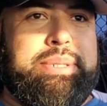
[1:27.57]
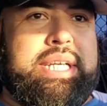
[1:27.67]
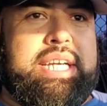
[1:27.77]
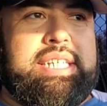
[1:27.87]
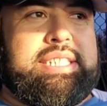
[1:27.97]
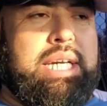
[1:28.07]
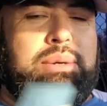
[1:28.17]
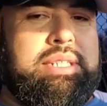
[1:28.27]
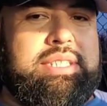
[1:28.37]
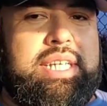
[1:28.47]
because I
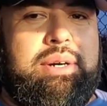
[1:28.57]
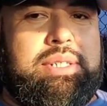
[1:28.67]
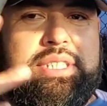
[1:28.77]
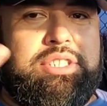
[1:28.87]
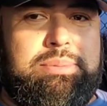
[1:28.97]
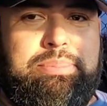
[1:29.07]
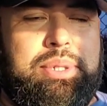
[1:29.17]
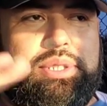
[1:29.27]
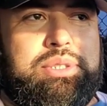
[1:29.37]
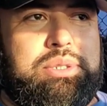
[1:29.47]
was I wasn't
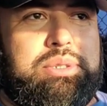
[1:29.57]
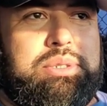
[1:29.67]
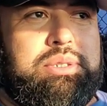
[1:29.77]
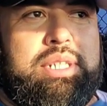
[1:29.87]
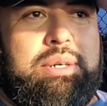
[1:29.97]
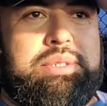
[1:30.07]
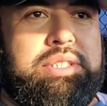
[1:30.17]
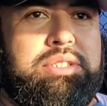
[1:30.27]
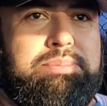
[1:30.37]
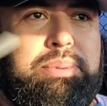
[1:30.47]
supposed to I
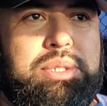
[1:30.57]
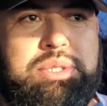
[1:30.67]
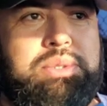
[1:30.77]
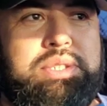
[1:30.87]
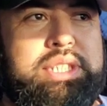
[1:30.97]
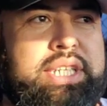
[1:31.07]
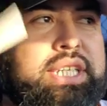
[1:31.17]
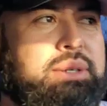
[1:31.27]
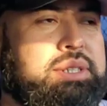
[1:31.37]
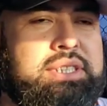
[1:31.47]
wasn't supposed to see
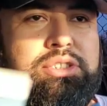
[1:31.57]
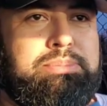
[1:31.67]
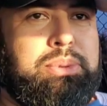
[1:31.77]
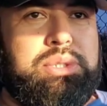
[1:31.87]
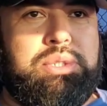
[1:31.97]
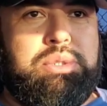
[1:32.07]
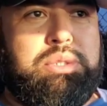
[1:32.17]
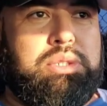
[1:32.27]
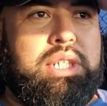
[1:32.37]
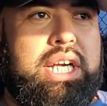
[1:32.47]
it. I wasn't supposed
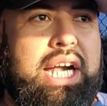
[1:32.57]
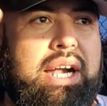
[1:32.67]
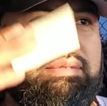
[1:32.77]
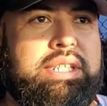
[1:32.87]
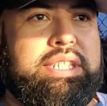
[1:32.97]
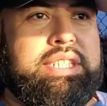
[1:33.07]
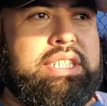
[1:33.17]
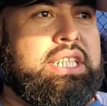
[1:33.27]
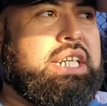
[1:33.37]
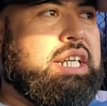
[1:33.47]
to have it.
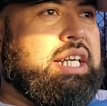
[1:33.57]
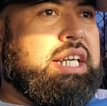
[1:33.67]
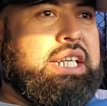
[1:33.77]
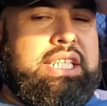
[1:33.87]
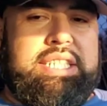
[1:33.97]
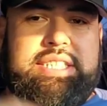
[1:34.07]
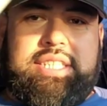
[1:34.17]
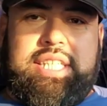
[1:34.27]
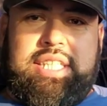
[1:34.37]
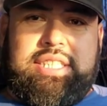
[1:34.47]

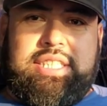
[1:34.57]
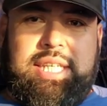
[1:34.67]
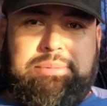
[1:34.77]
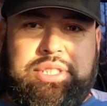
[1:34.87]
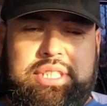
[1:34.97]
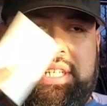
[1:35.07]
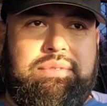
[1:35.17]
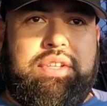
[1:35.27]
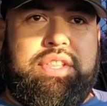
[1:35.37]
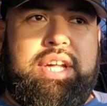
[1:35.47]
It's the deception
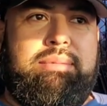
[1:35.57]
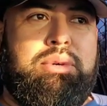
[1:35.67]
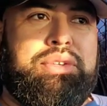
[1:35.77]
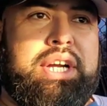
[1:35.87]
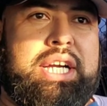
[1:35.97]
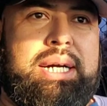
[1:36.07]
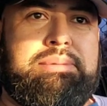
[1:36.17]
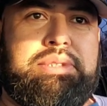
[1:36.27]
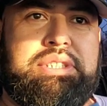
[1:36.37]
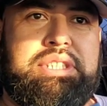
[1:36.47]
of the devil that
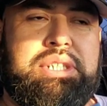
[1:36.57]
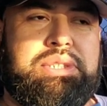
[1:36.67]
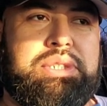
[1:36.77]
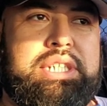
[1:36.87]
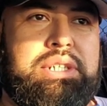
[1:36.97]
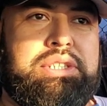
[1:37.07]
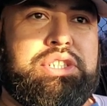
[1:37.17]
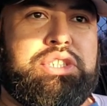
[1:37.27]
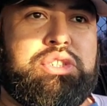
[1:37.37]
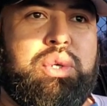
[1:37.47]
comes to steal, to kill, and
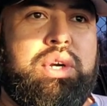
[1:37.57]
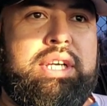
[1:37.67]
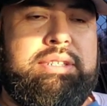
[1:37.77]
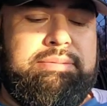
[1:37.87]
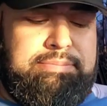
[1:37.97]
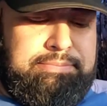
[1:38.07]
destroy.